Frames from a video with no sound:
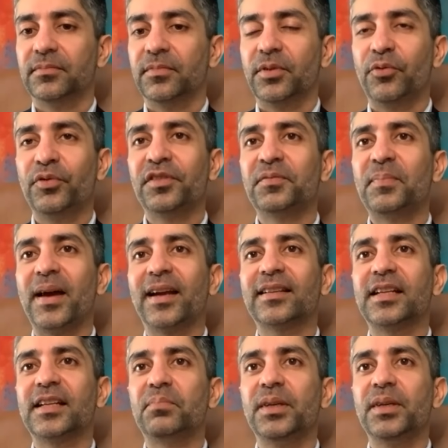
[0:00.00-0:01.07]
respect
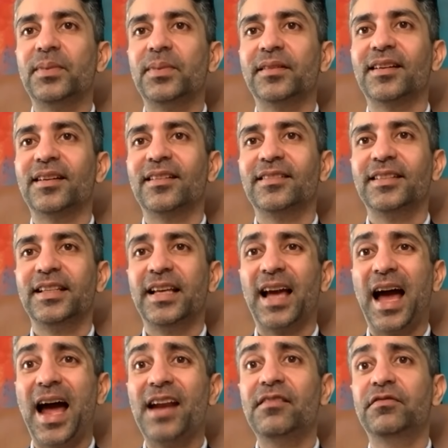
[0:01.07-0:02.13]
that people suddenly
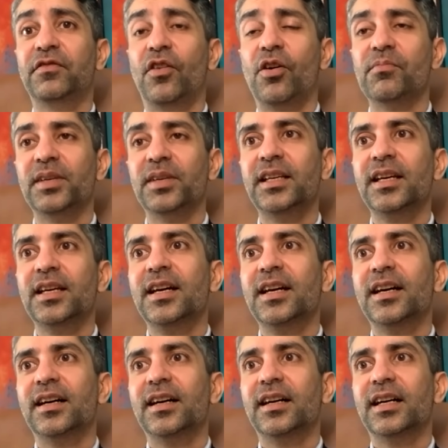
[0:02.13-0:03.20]
had for me.
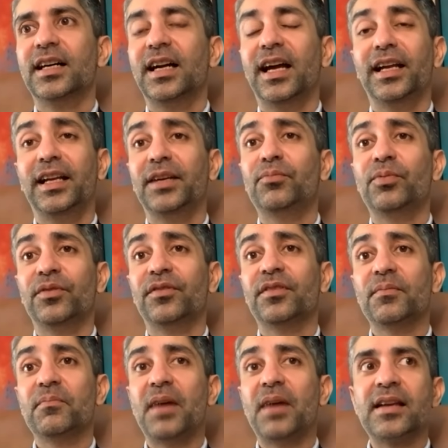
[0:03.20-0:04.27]
it was
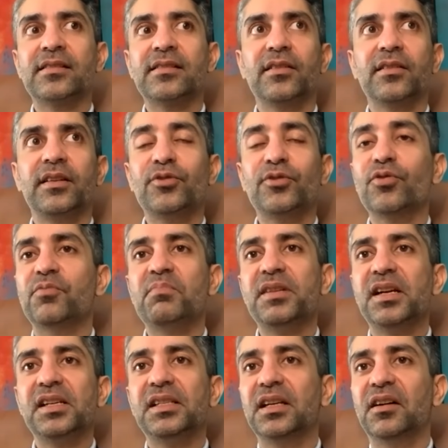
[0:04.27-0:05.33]
a matter. It took
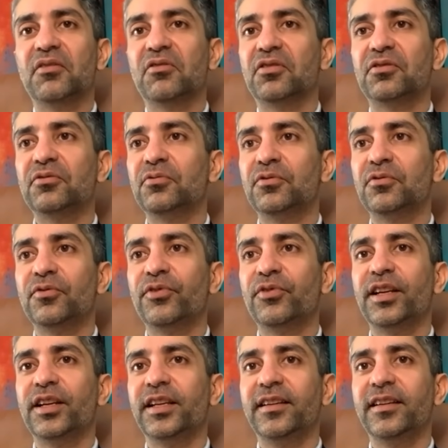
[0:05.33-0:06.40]
me a year or two to
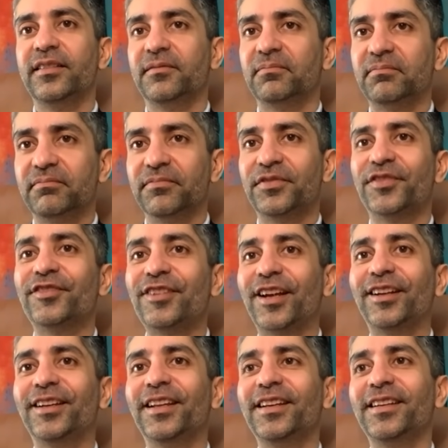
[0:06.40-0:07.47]
really
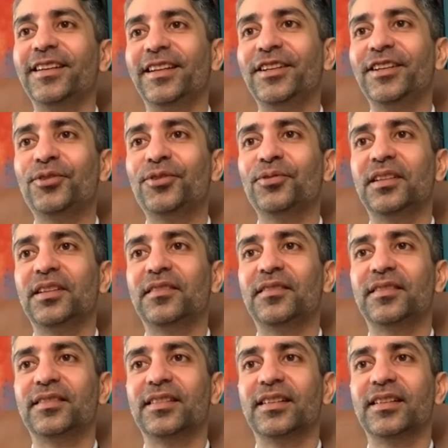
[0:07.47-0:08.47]
settle in into this